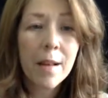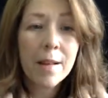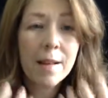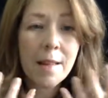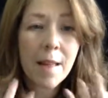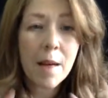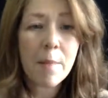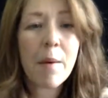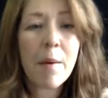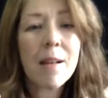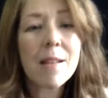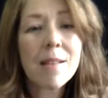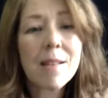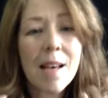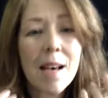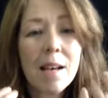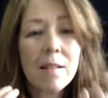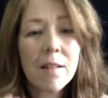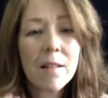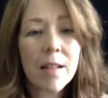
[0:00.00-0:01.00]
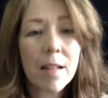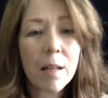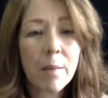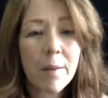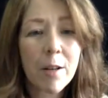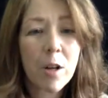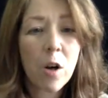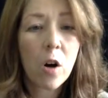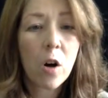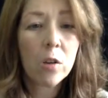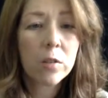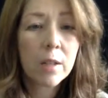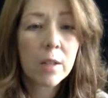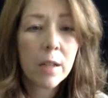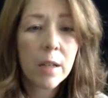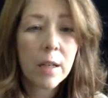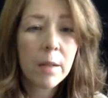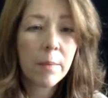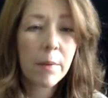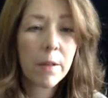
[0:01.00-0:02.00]
Now that might sound a little bit odd,
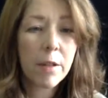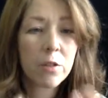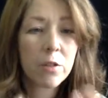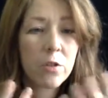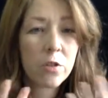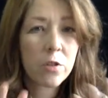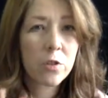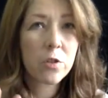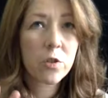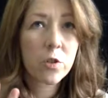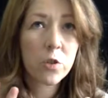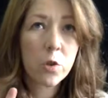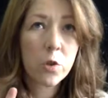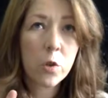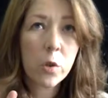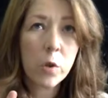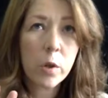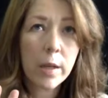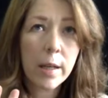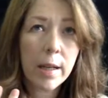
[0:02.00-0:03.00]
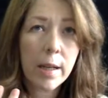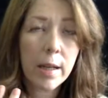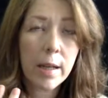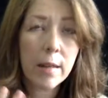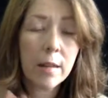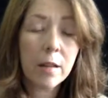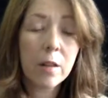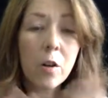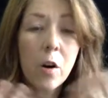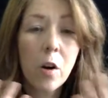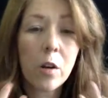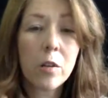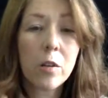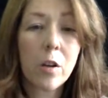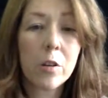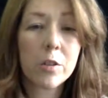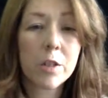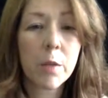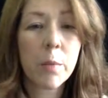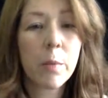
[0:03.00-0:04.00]
because surely the
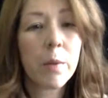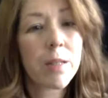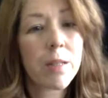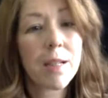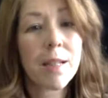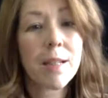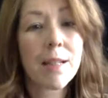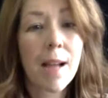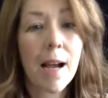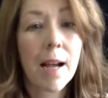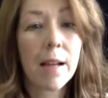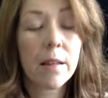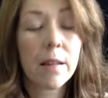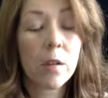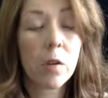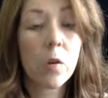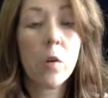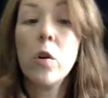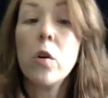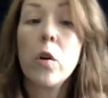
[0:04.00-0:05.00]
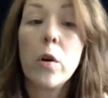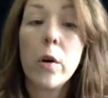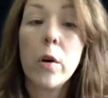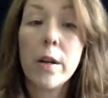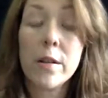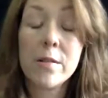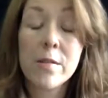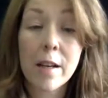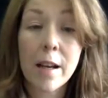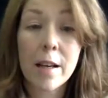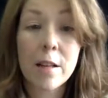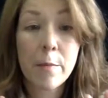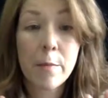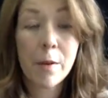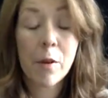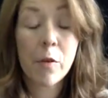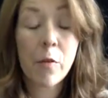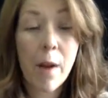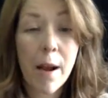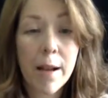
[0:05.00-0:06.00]
logic would dictate that all oils are going to be
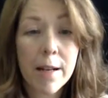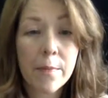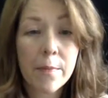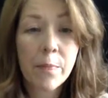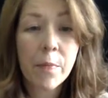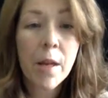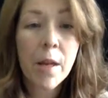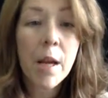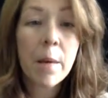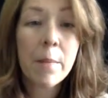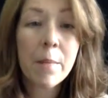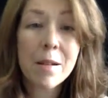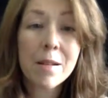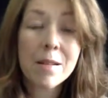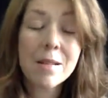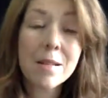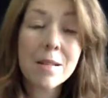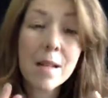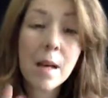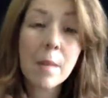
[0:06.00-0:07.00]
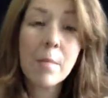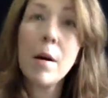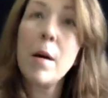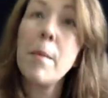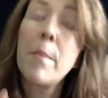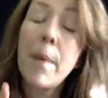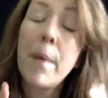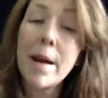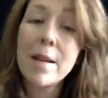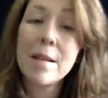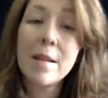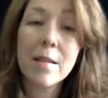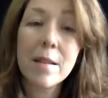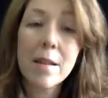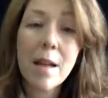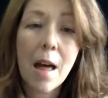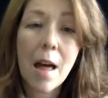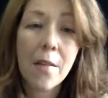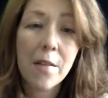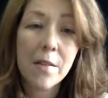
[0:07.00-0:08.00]
great, but some are better than
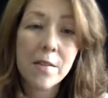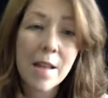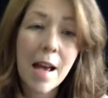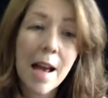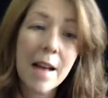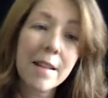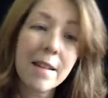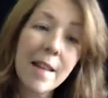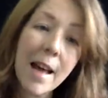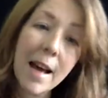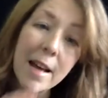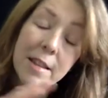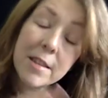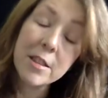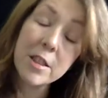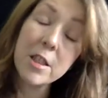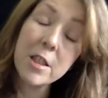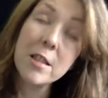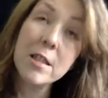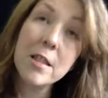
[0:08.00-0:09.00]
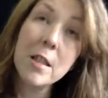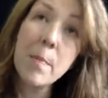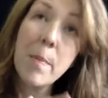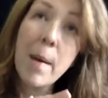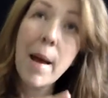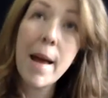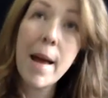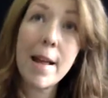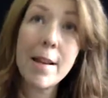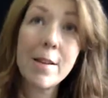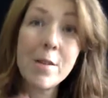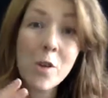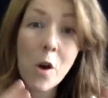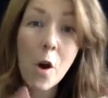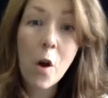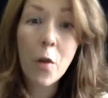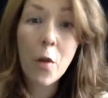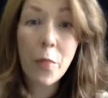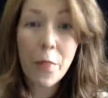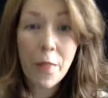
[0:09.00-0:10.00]
others, and that just depends
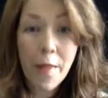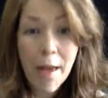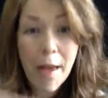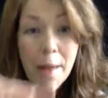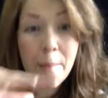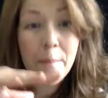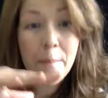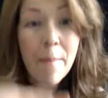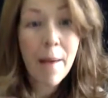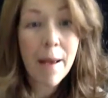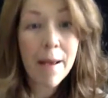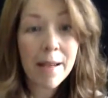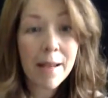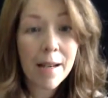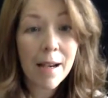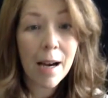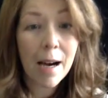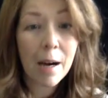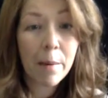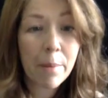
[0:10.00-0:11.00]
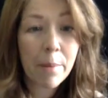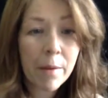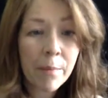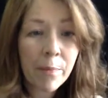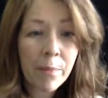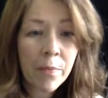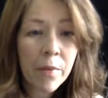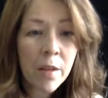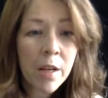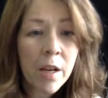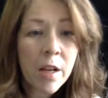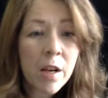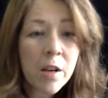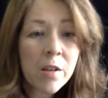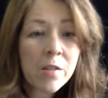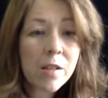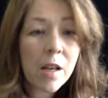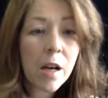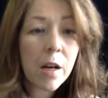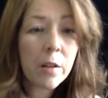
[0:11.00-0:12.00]
on their makeup.
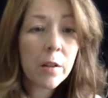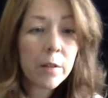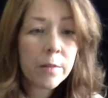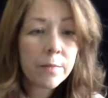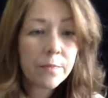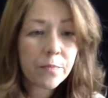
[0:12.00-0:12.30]
So